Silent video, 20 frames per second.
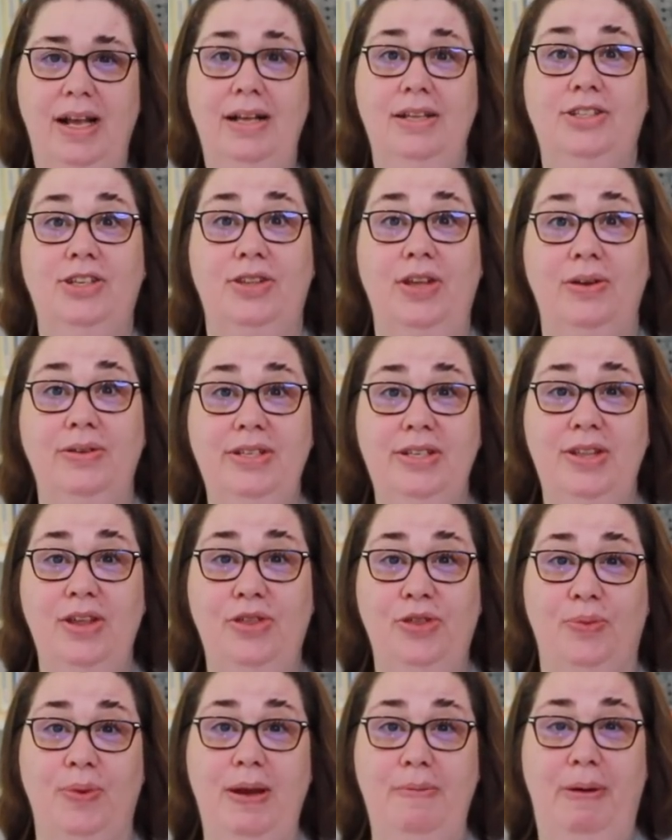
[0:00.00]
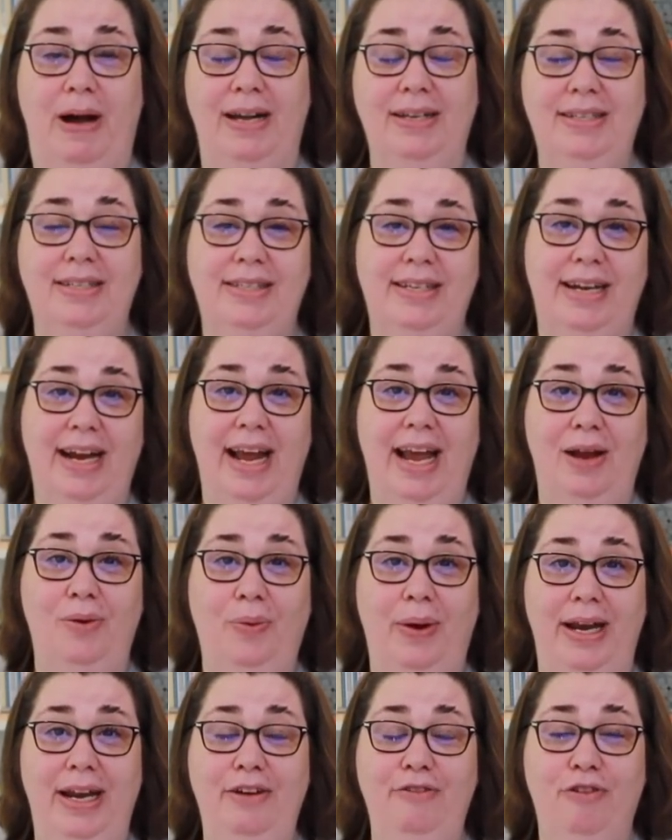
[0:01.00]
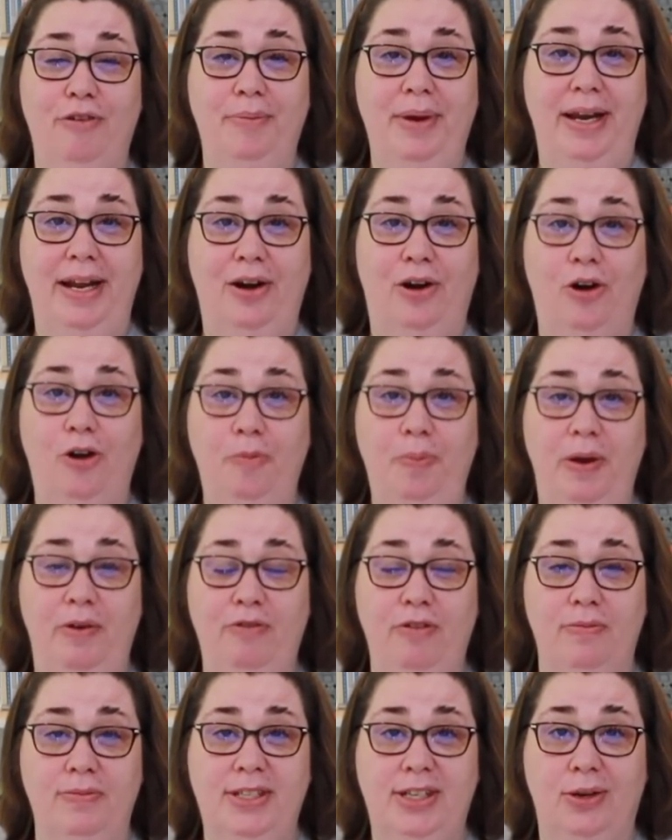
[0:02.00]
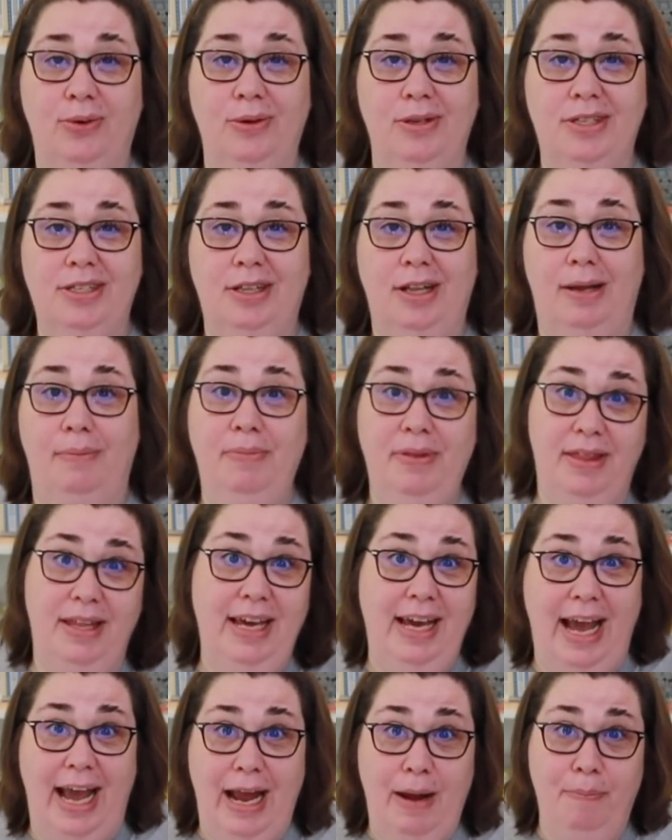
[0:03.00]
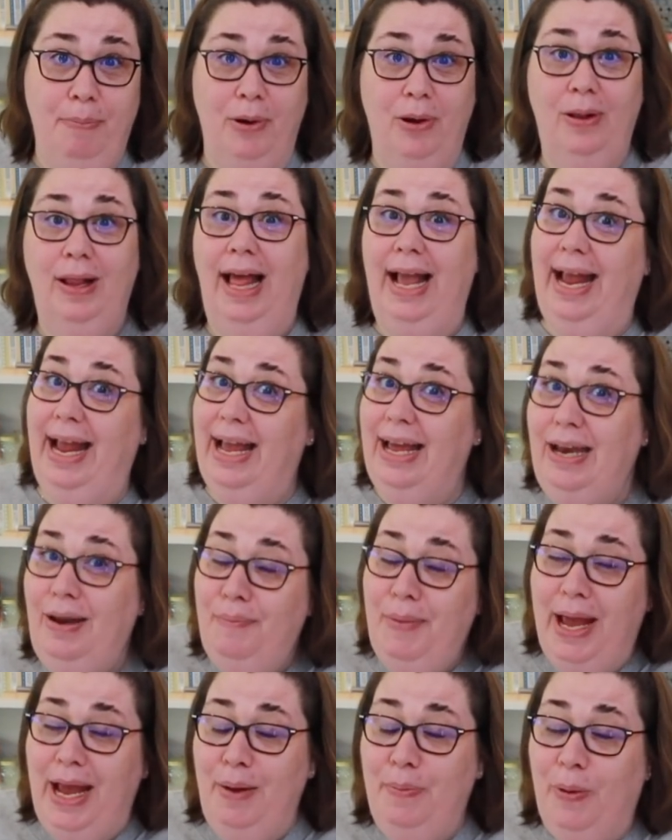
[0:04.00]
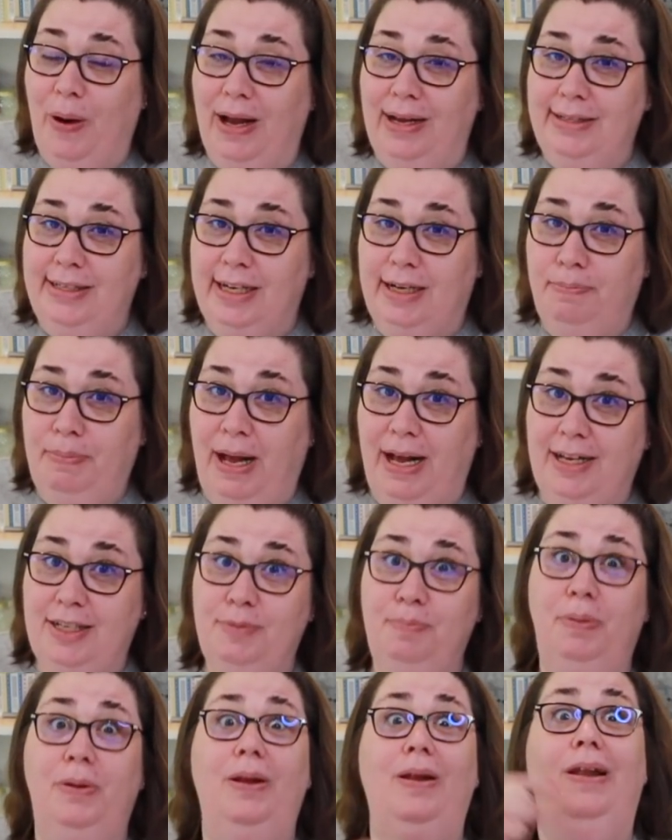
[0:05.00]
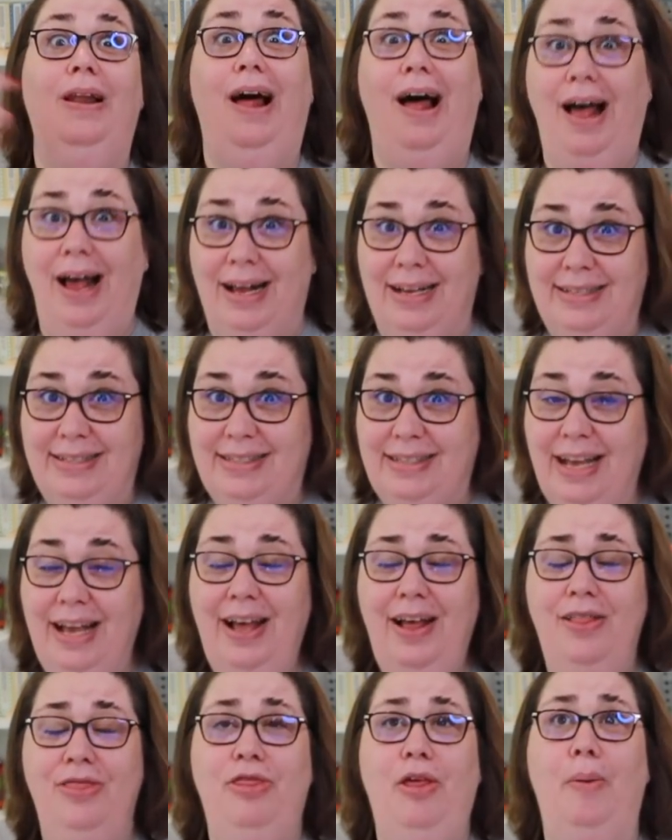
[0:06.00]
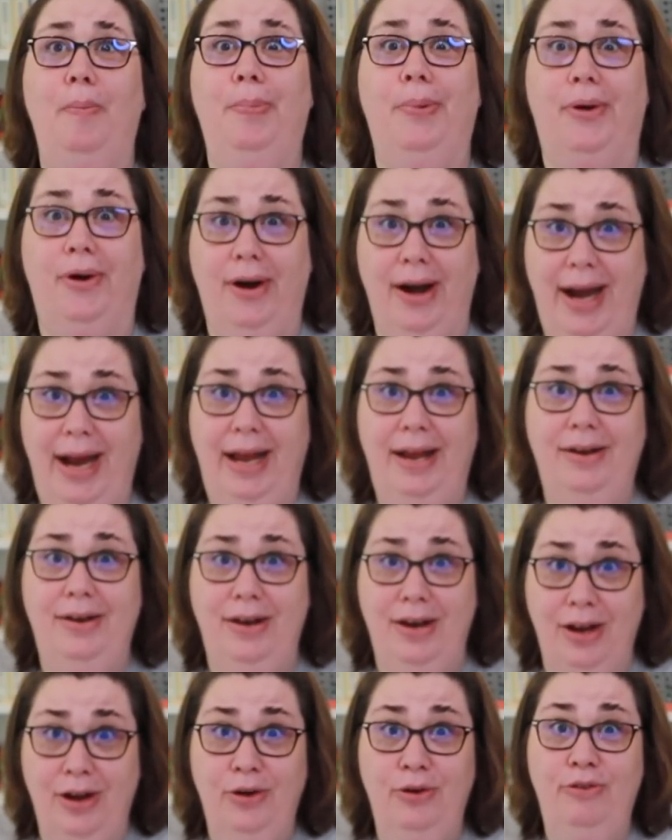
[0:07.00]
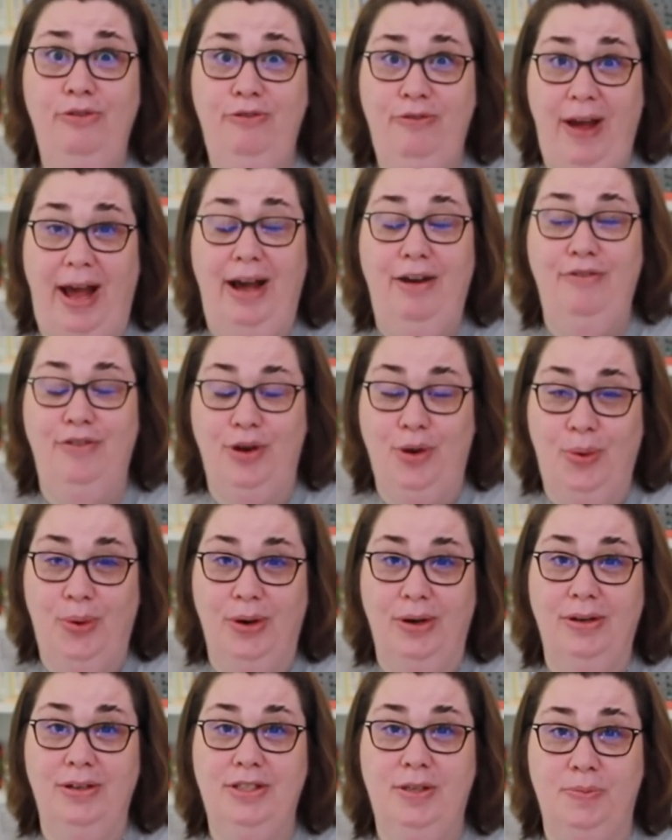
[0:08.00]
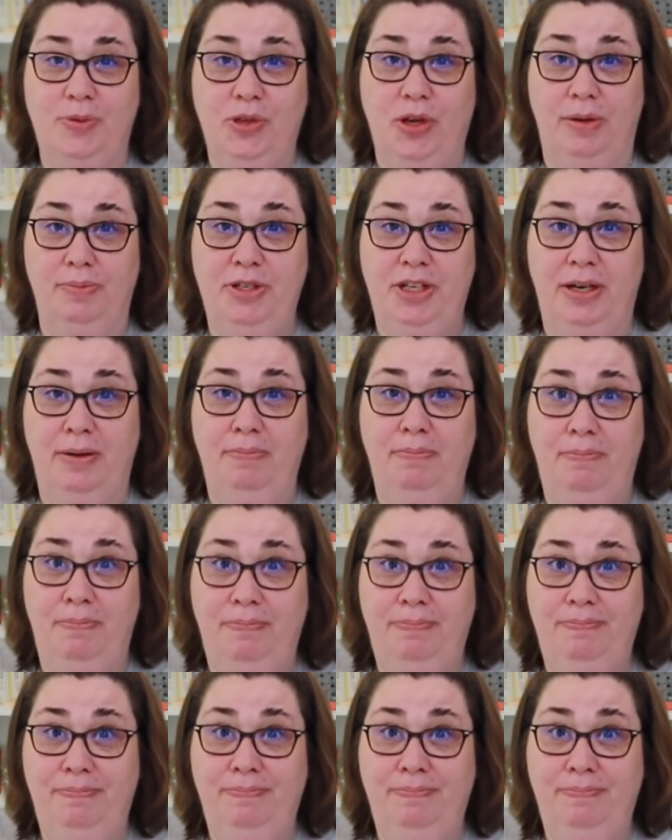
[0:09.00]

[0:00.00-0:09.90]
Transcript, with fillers: So those are the three boxes that I had waiting for me to open from Sewers Club. The April and May project box plus the brand new fat quarter subscription